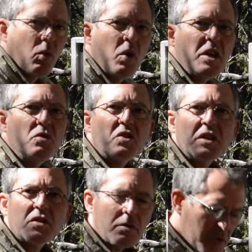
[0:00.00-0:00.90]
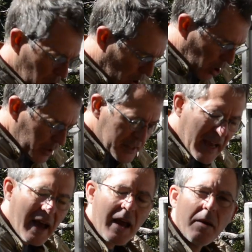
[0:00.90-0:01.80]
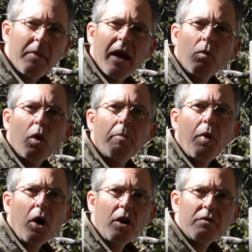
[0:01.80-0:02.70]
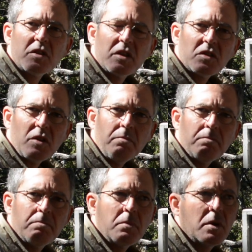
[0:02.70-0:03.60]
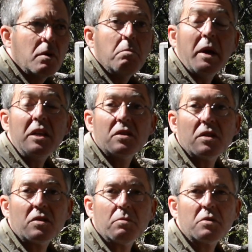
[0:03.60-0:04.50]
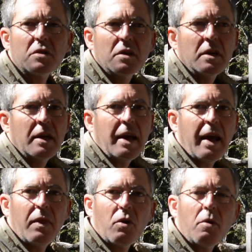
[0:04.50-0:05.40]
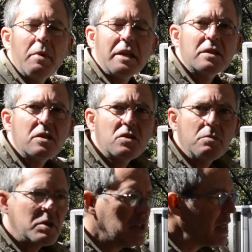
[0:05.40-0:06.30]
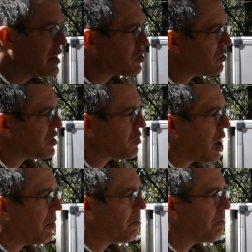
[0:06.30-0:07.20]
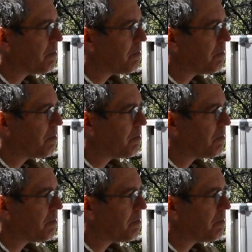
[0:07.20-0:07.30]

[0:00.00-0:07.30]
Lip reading: We use systems all the time, and we're part of a system, many systems, and there are many systems in nature as well.